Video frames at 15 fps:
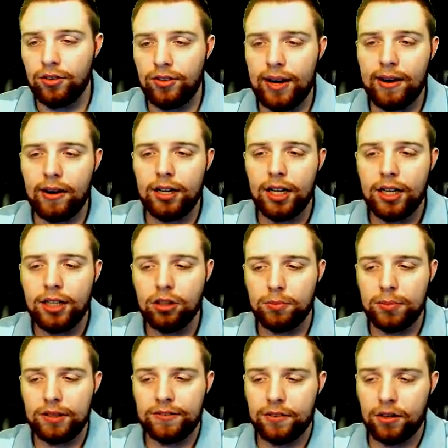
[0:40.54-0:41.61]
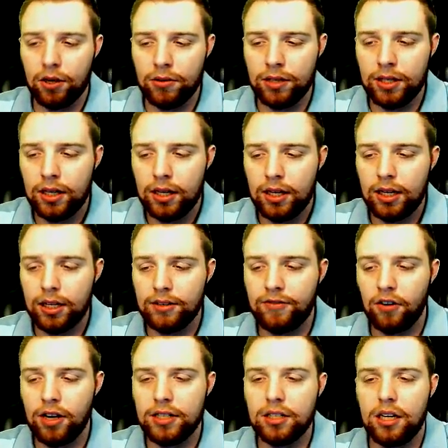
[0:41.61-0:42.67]
you're there, you'll be flown in
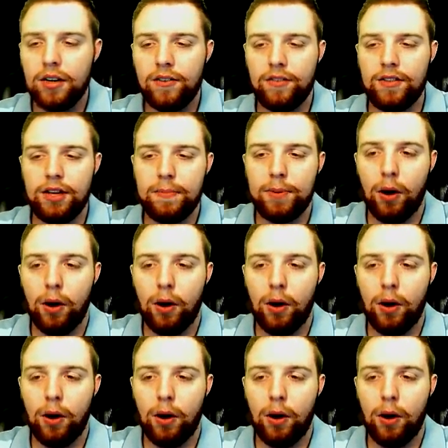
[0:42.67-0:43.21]
front of the